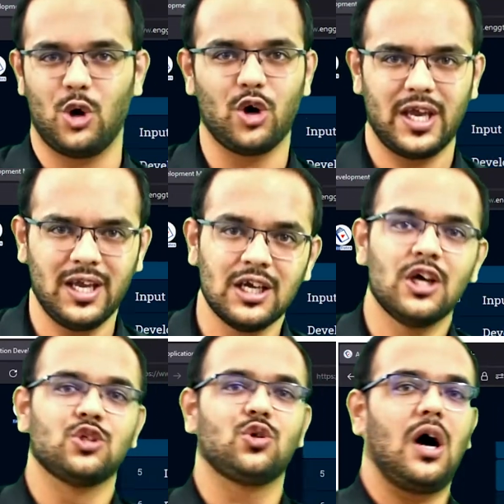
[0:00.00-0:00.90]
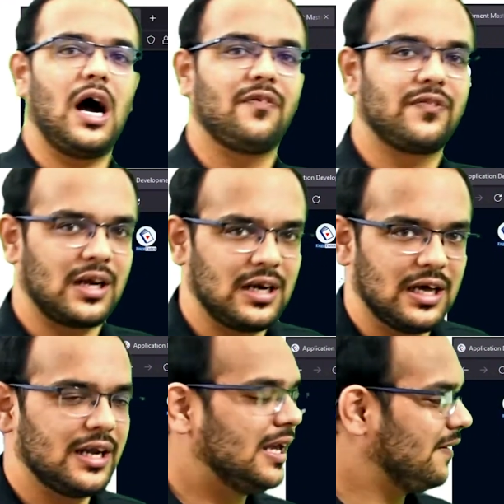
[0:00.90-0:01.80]
Okay, so after
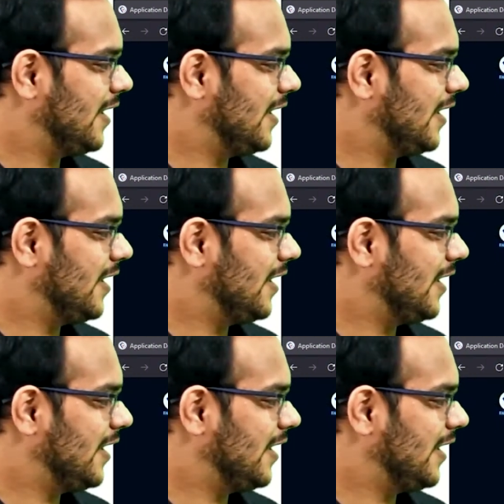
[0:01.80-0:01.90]
learning